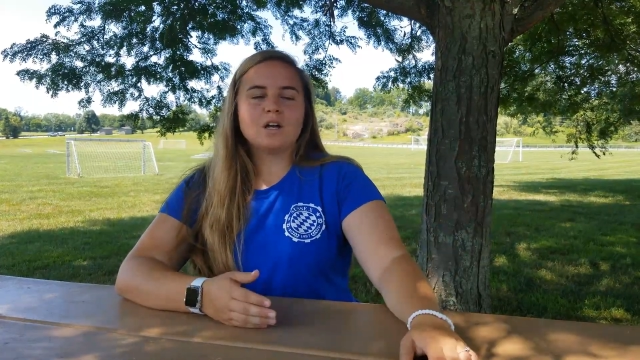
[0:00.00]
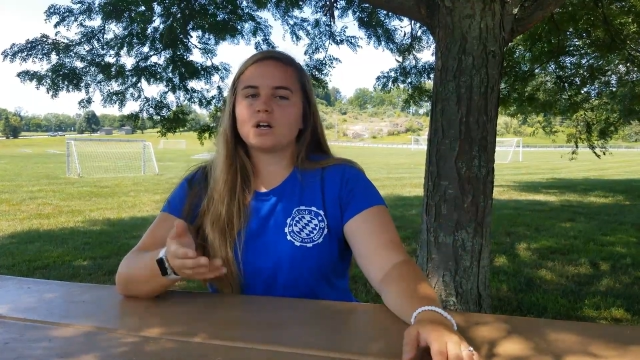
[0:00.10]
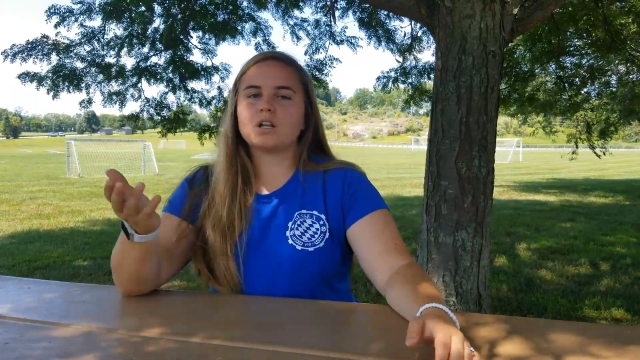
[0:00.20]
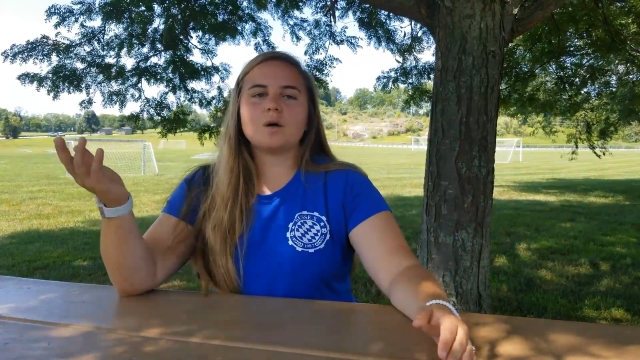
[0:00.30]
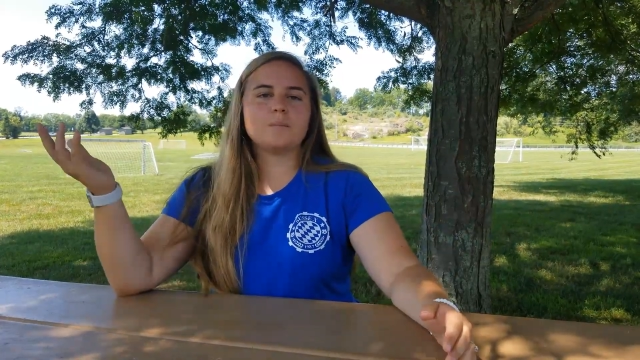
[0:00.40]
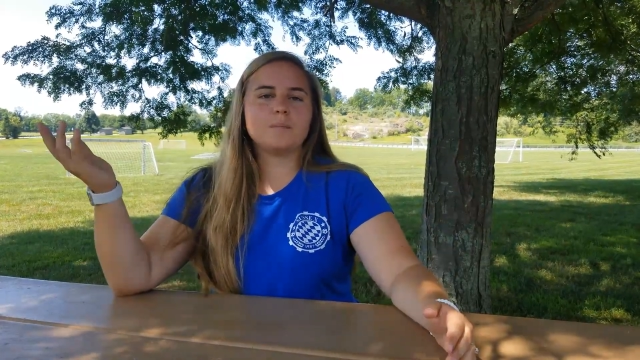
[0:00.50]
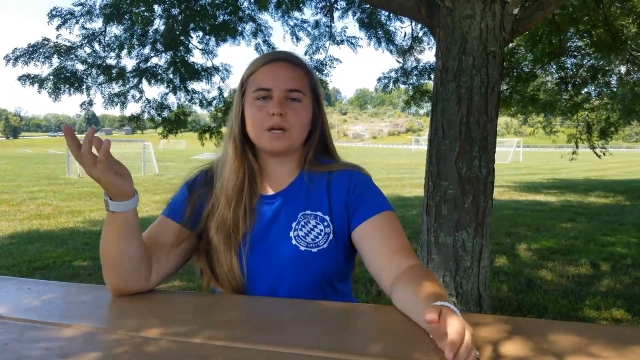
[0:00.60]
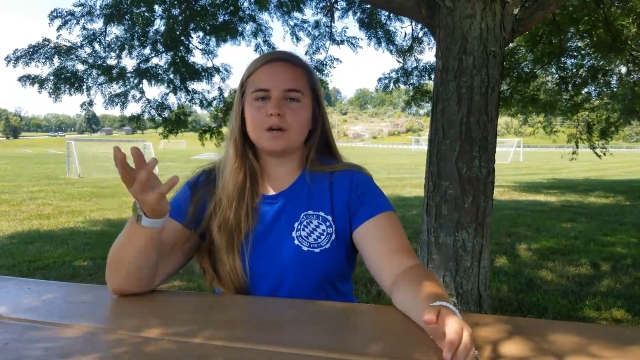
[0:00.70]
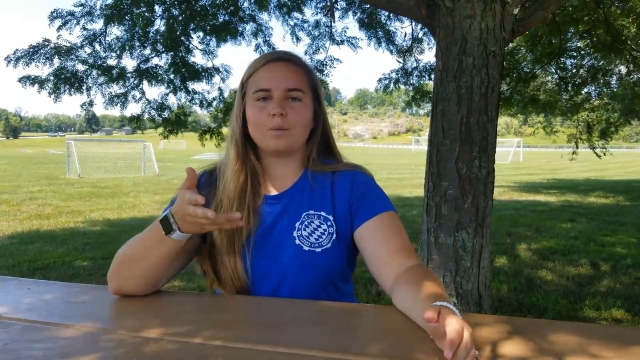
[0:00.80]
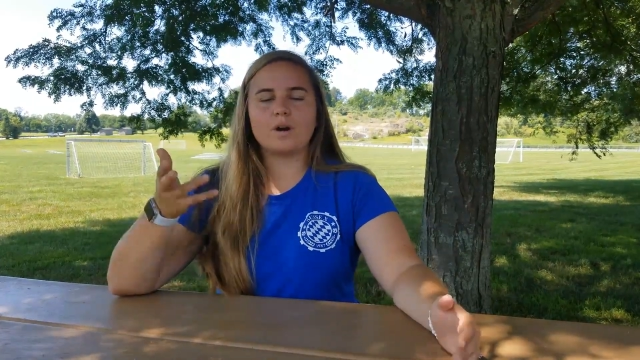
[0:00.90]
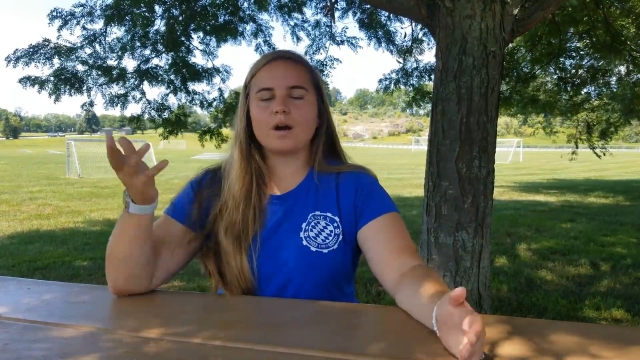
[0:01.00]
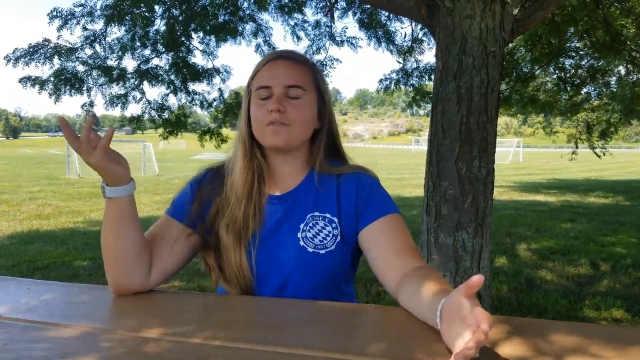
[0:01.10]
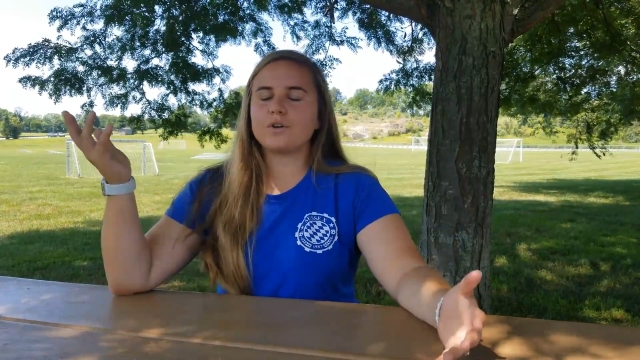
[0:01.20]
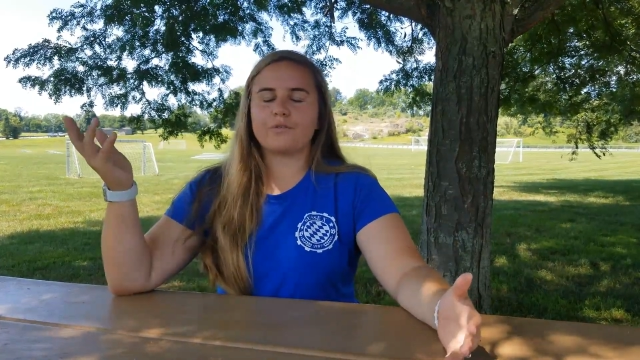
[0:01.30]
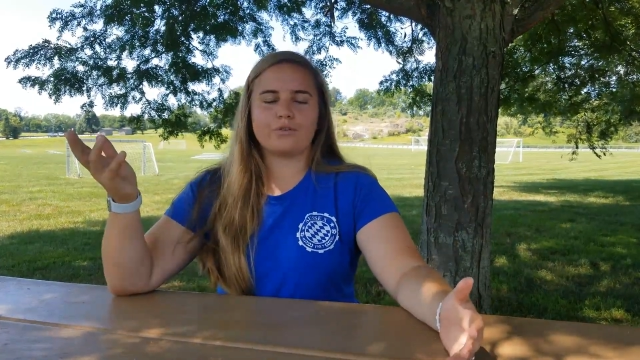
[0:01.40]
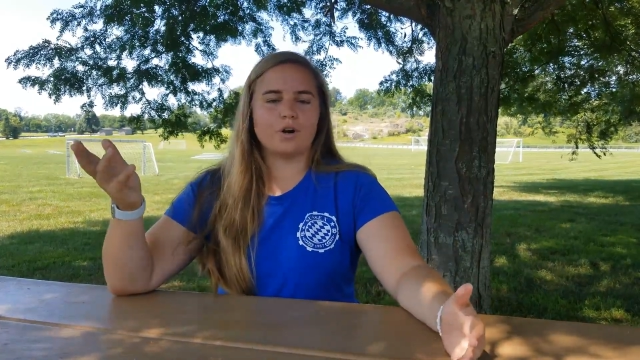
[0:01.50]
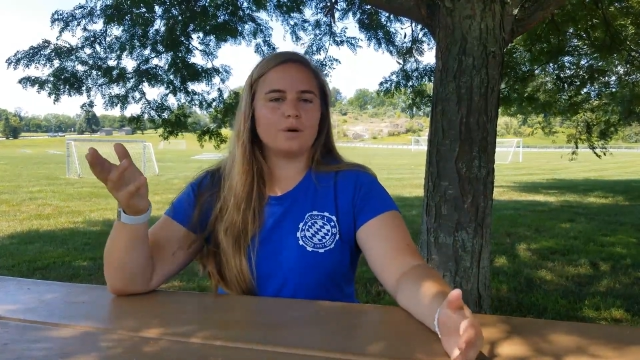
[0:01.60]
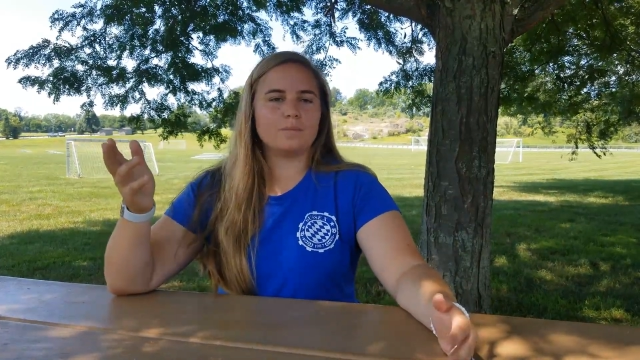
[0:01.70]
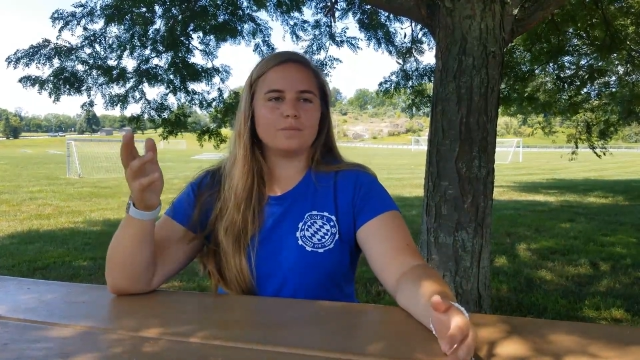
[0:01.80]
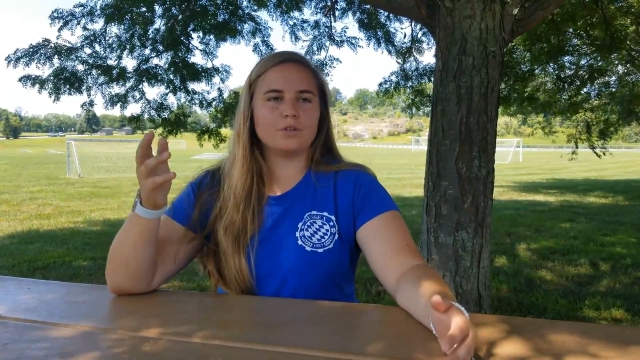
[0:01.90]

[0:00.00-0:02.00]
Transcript: Colombia, wherever you're from,